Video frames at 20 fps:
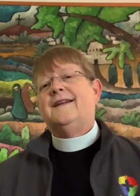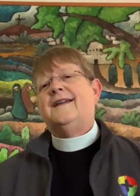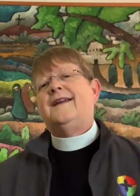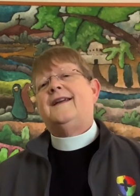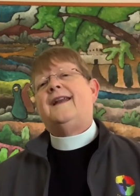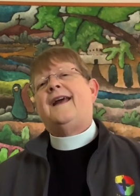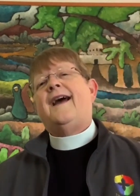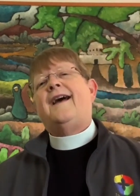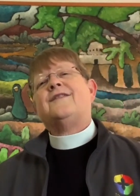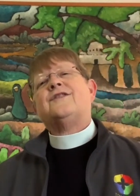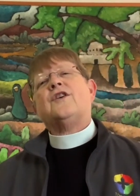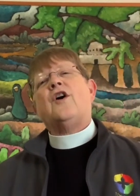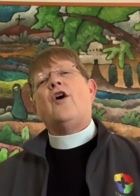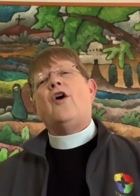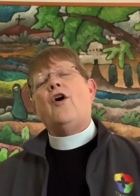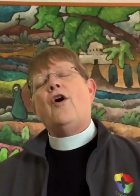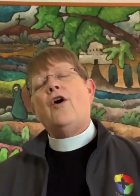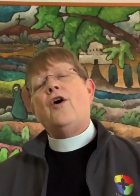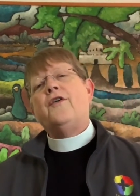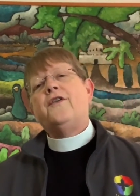It has
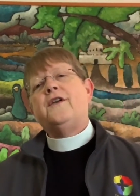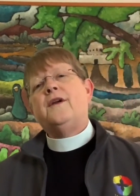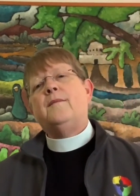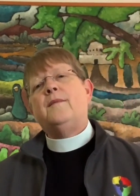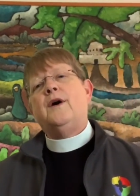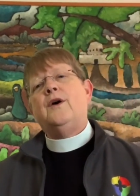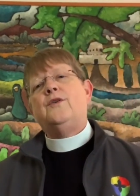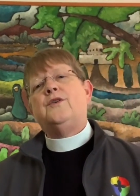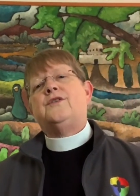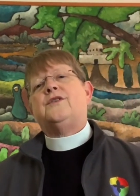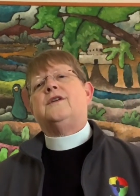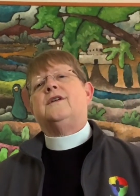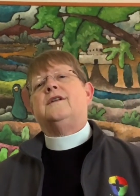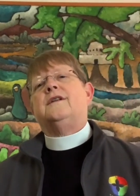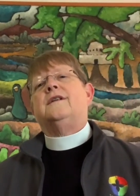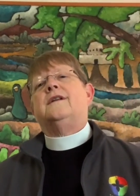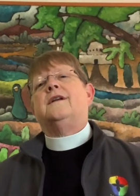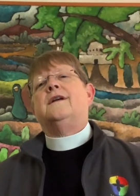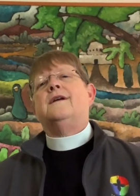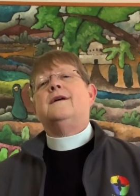all the
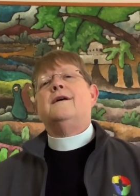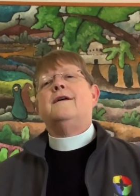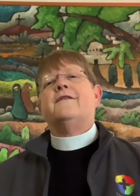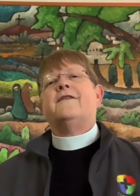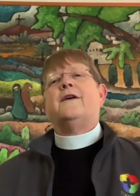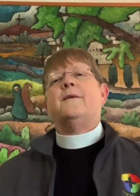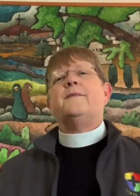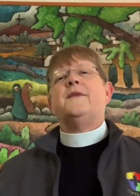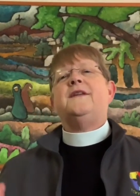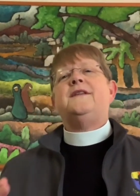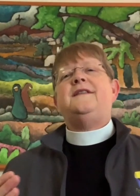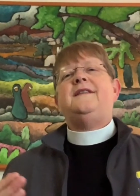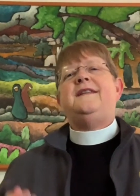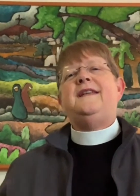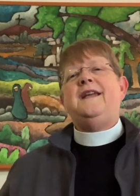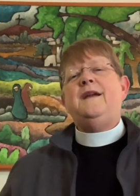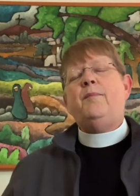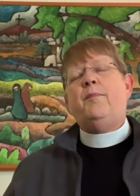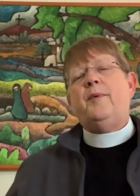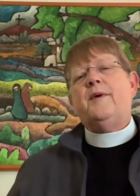emotion from the
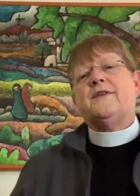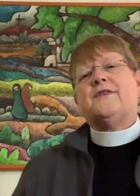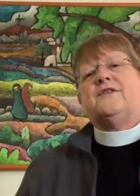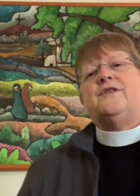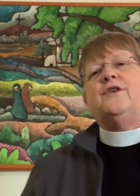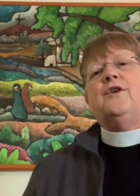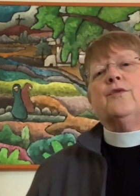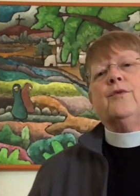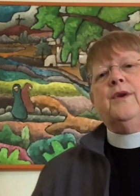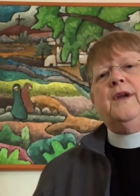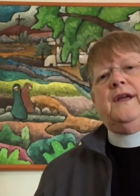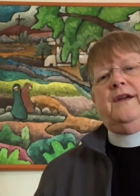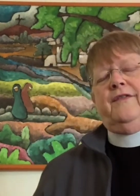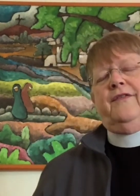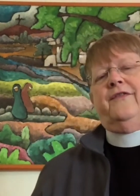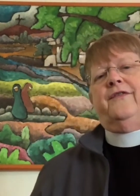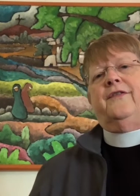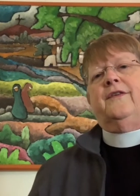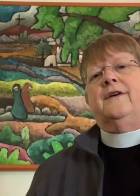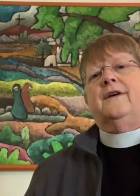deepest
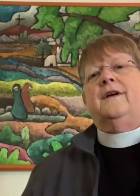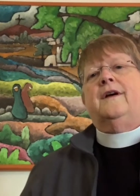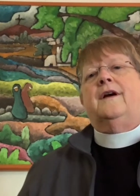grief